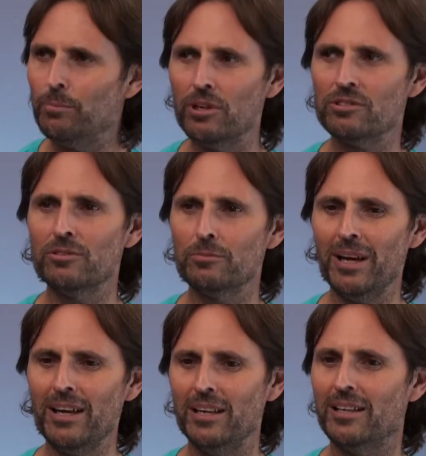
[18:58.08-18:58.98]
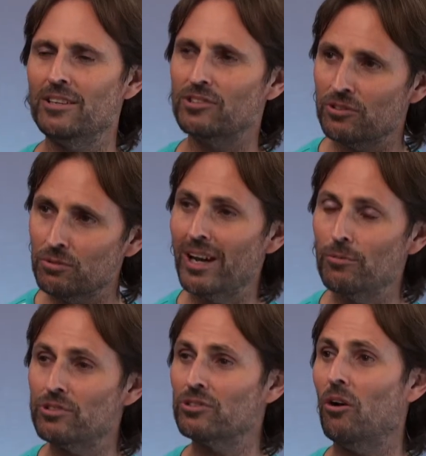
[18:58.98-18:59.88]
personal pain is a direct
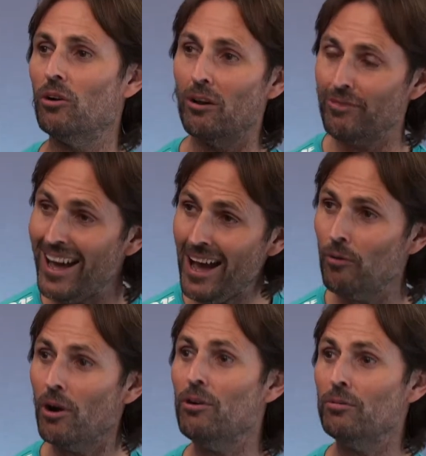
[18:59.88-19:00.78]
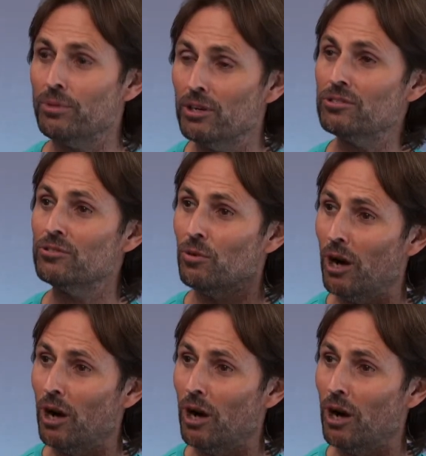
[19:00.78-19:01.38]
result of our own personal